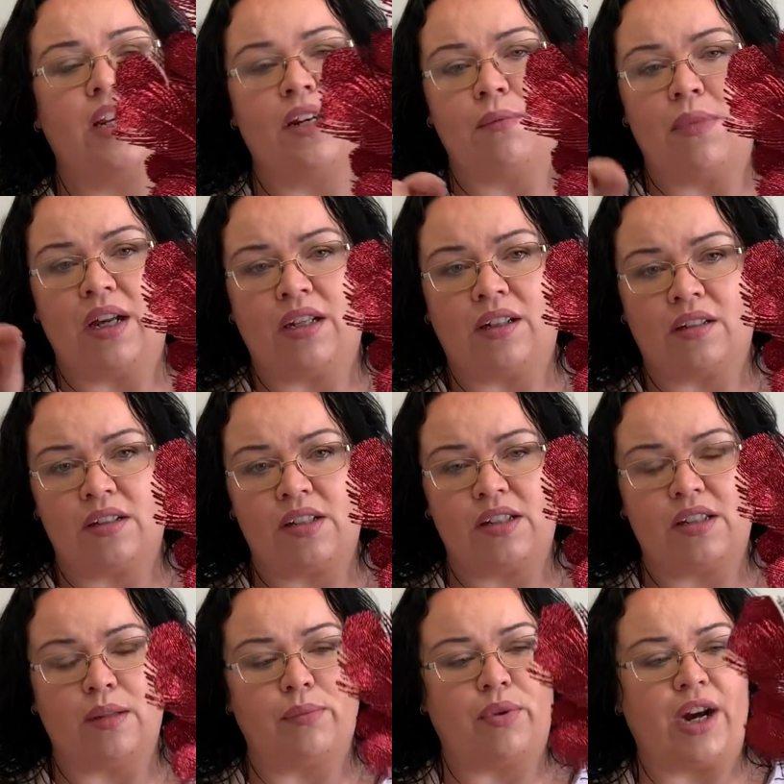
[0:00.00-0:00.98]
in
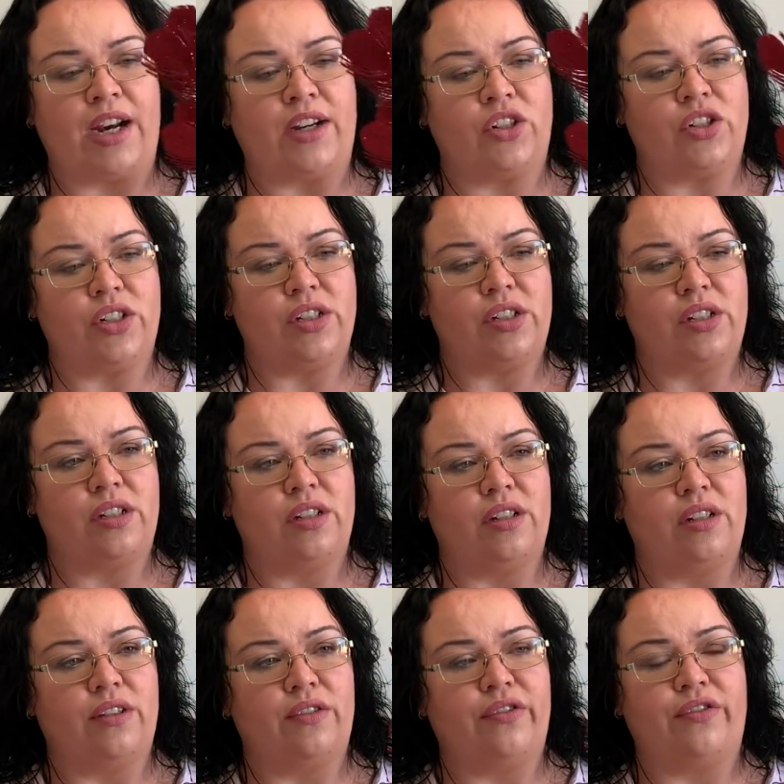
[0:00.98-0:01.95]
amongst the branches
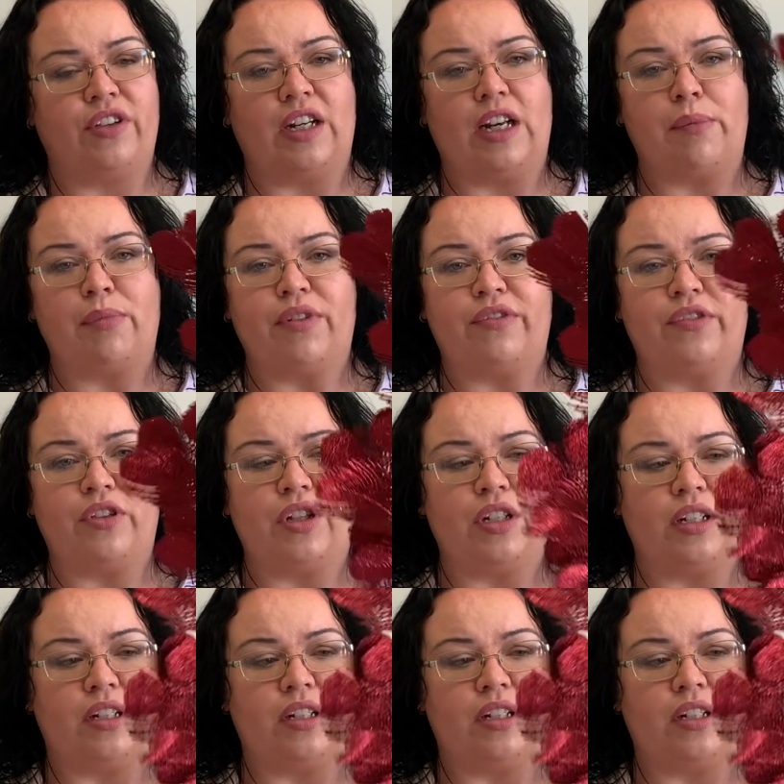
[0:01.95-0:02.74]
to fill up a few